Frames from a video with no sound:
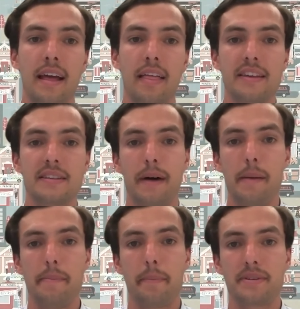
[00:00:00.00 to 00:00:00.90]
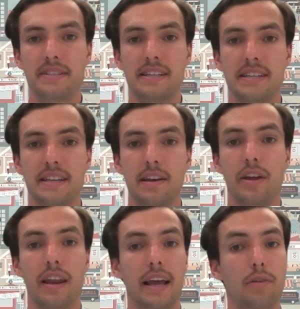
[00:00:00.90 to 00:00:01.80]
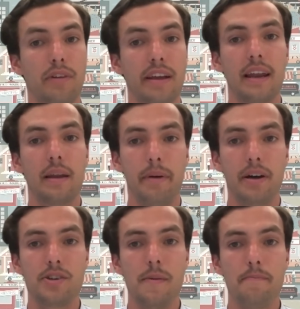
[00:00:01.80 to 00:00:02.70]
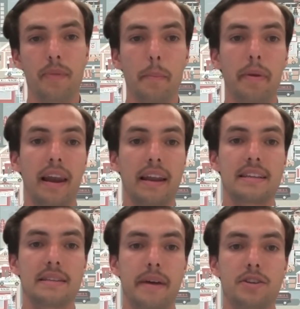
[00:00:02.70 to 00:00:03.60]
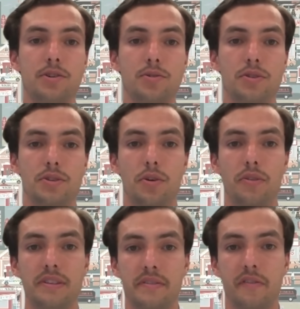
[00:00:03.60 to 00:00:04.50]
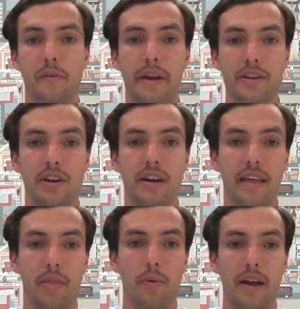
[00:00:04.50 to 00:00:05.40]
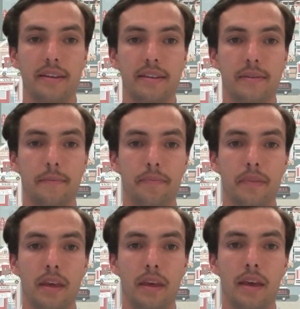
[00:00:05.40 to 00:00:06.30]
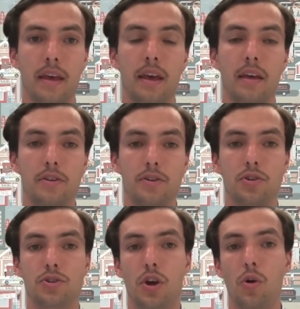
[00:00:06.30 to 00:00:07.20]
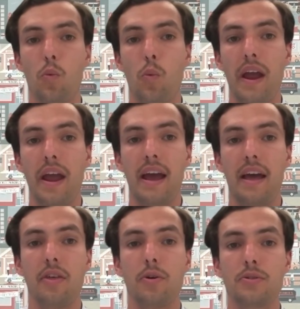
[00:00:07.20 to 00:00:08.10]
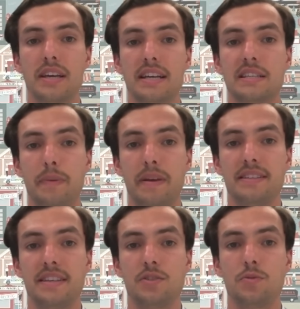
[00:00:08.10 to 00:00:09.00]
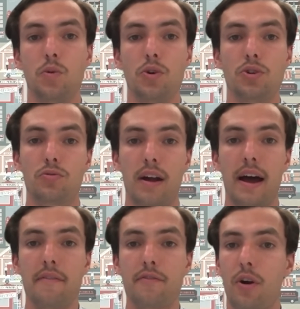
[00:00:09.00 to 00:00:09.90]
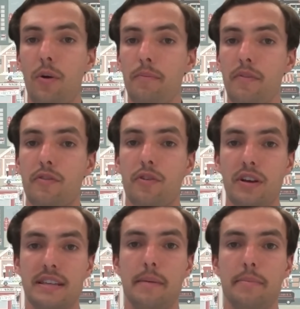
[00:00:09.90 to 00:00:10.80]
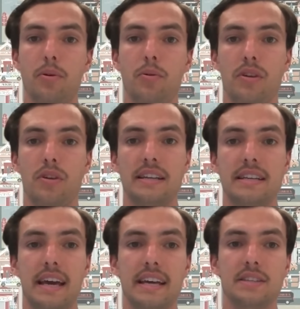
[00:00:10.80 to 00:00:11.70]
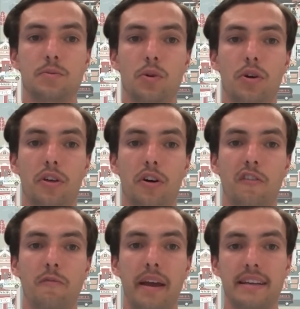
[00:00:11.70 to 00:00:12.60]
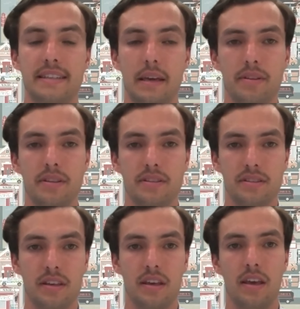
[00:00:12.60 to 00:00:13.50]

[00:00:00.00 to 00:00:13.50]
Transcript: This might be presented looking like a regular budget, but lenders may choose to show this information in other ways. It should show where those expenses were derived from, for example, 90 days worth of bank statements,